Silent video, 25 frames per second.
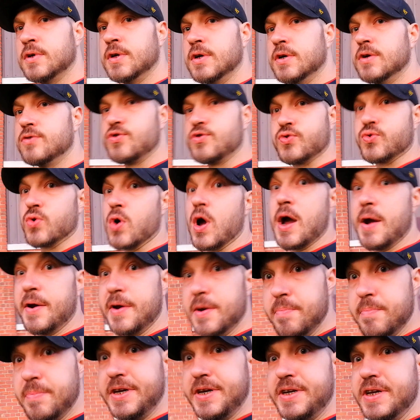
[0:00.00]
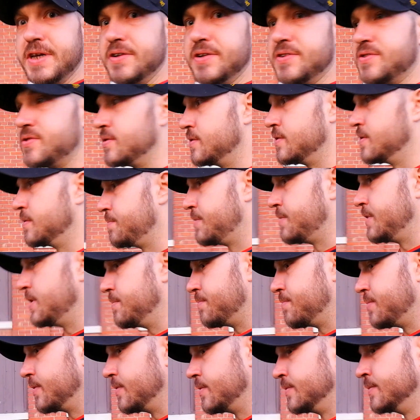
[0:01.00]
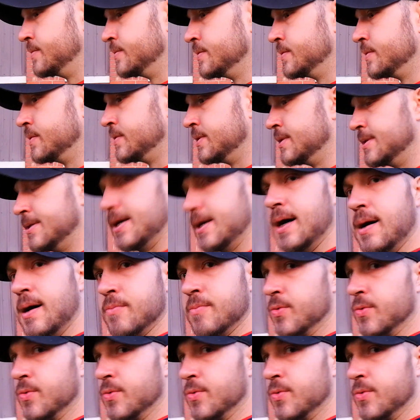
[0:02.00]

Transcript: trying to be decent to people. I'm